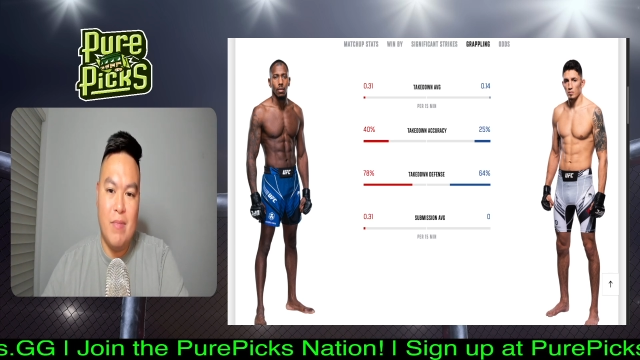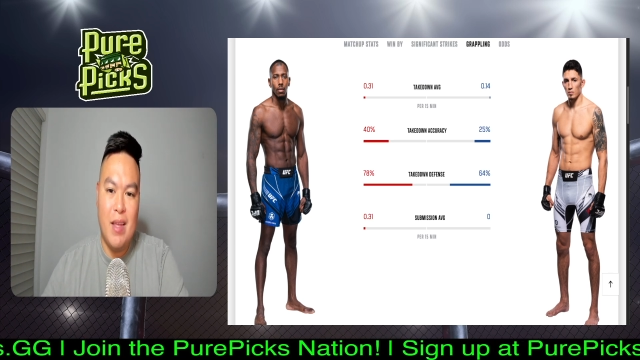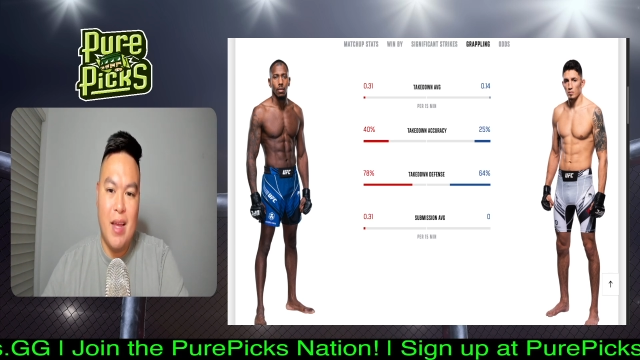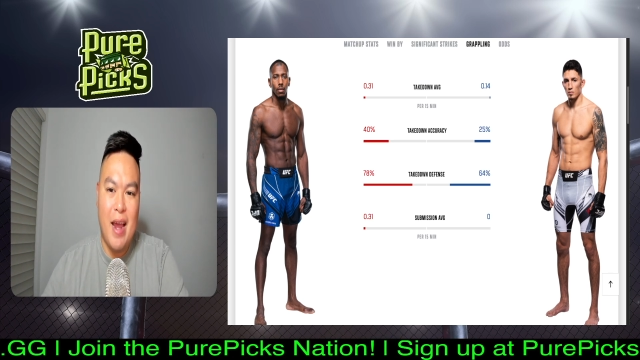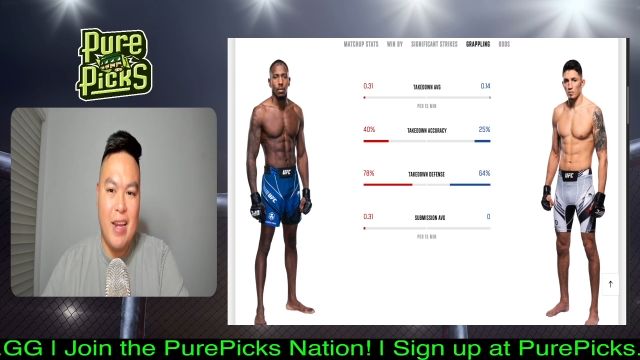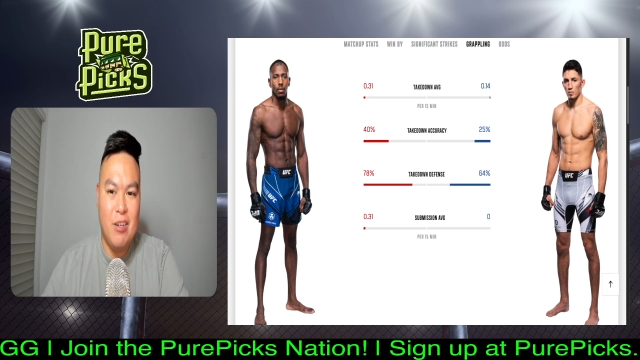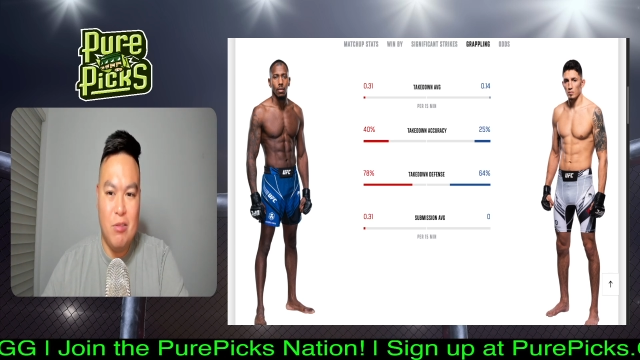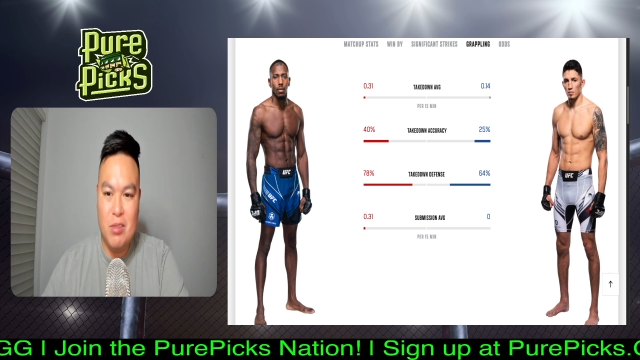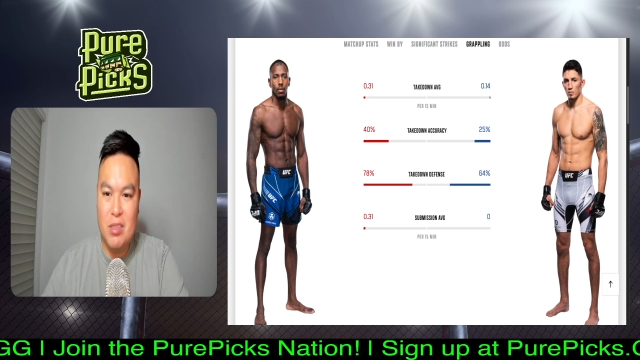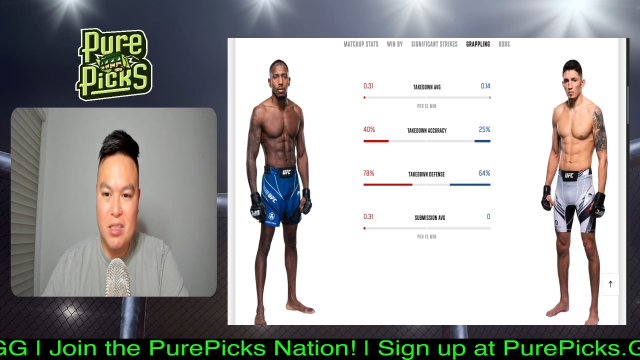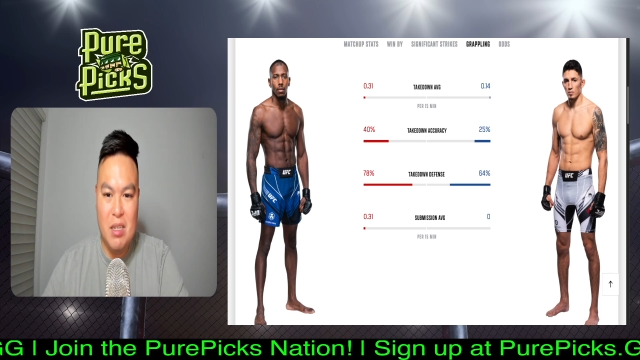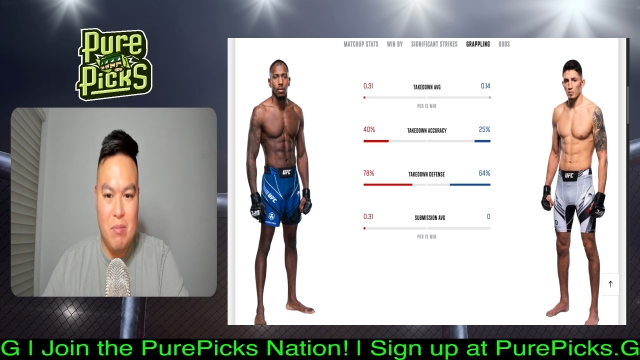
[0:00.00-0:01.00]
I don't
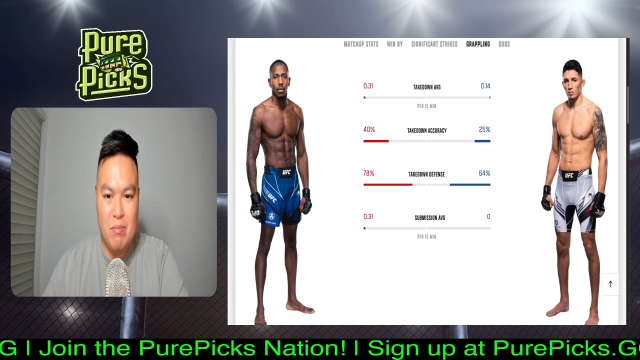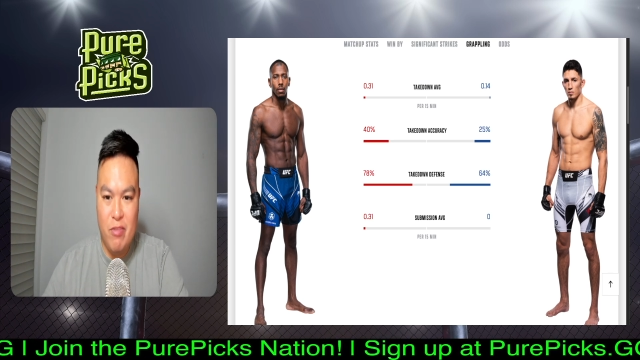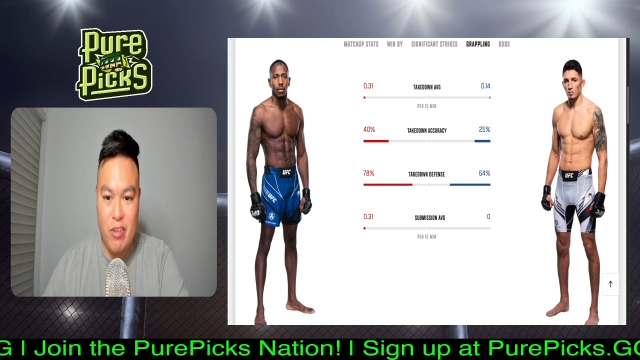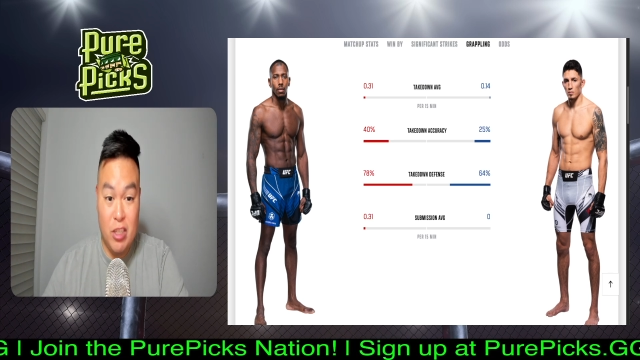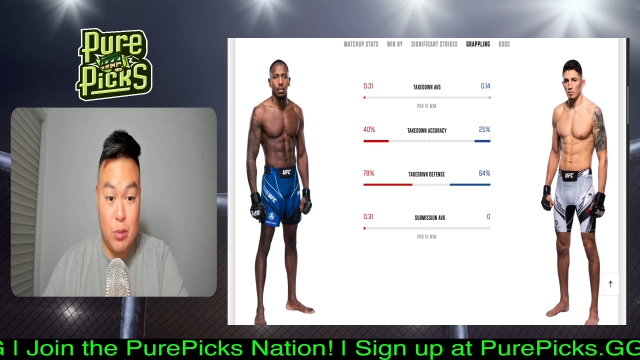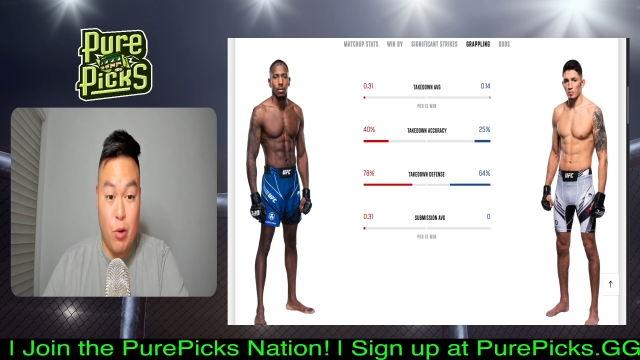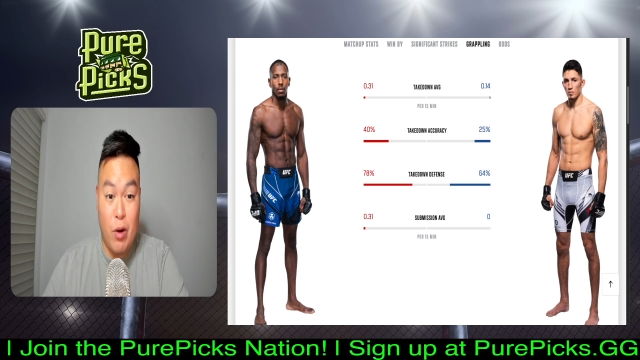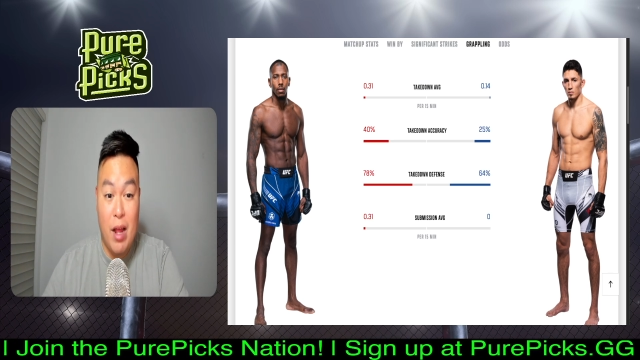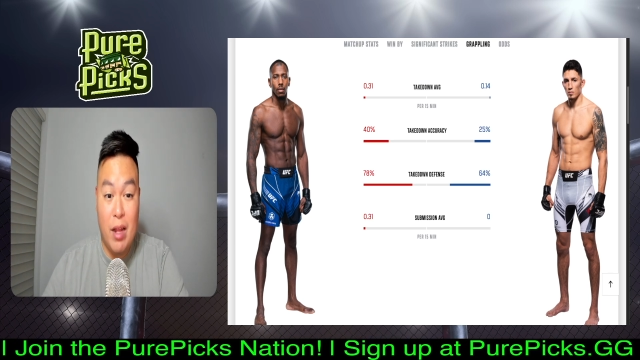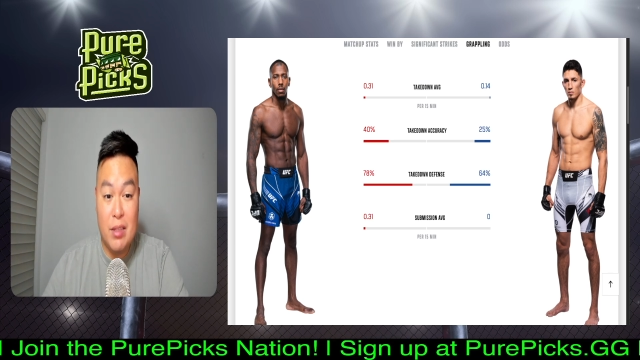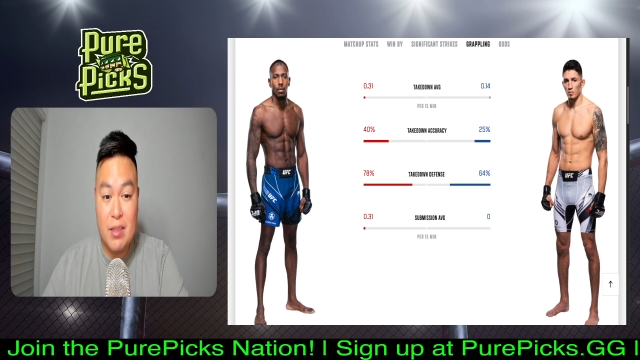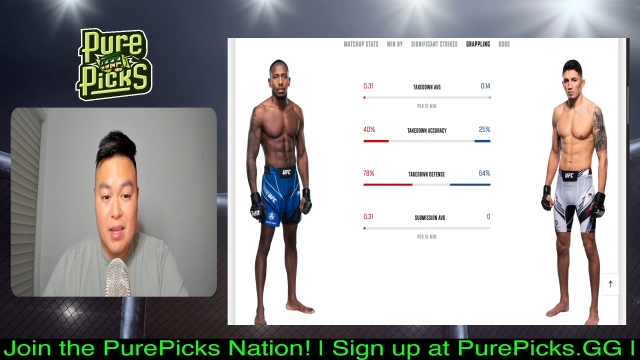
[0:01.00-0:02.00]
see Vince
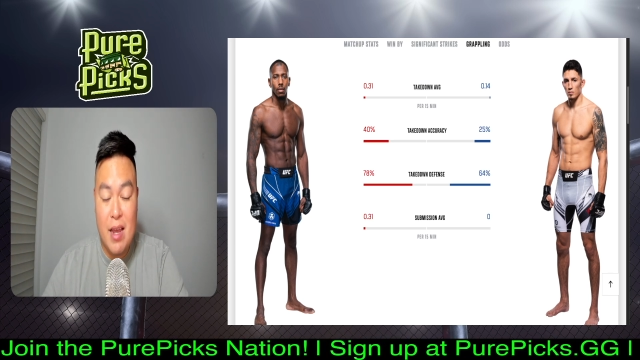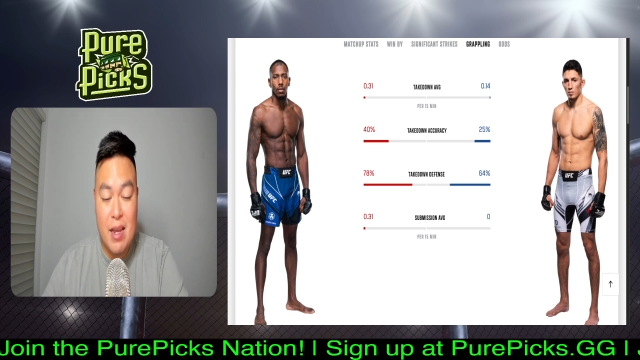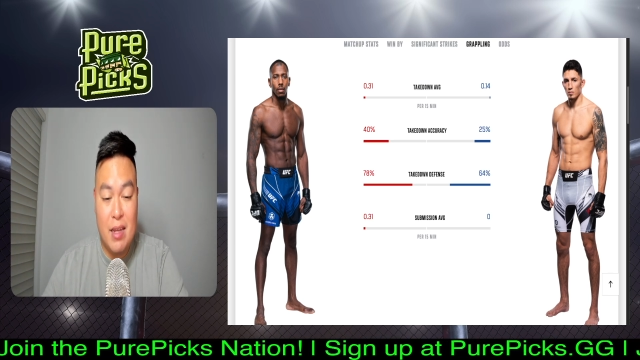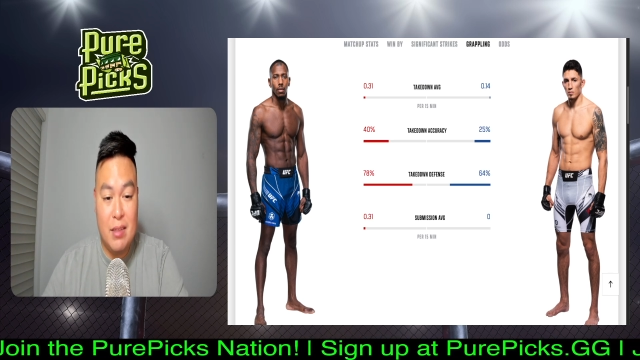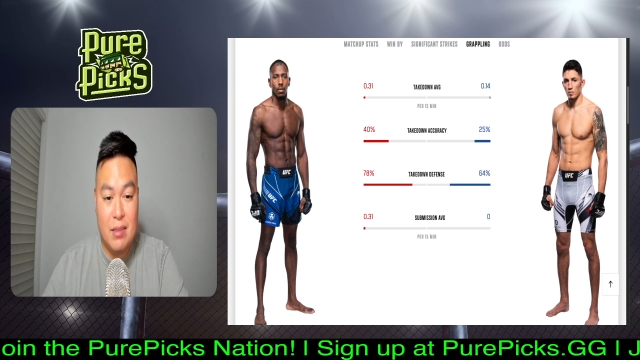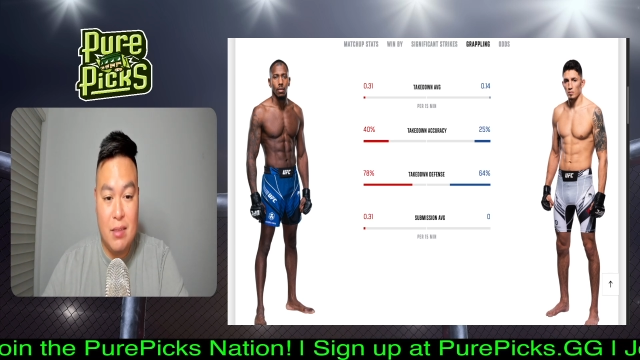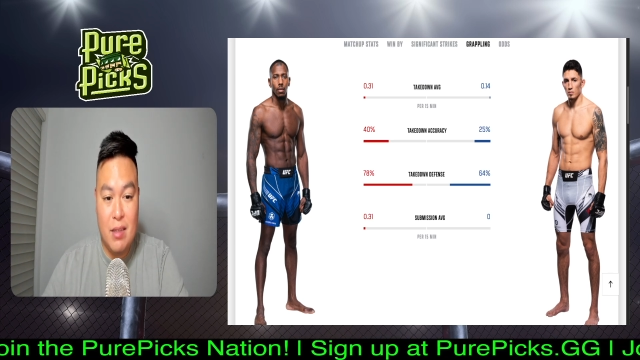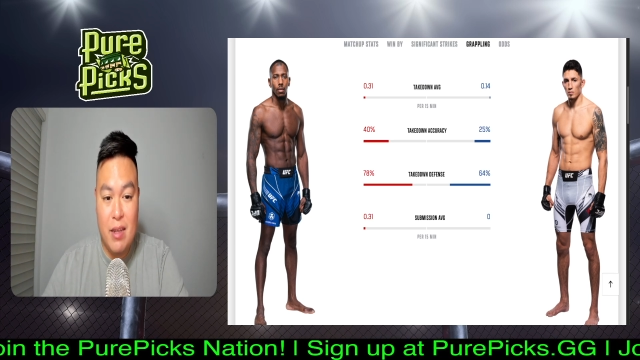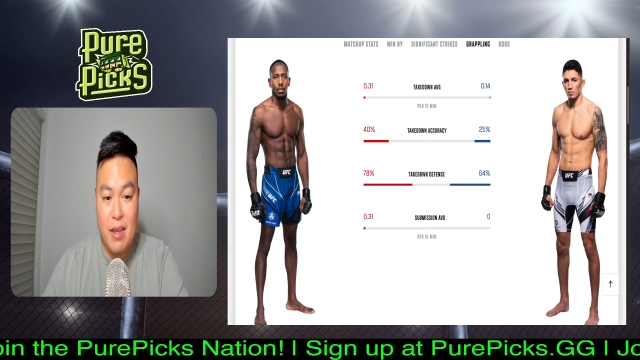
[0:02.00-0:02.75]
Morales as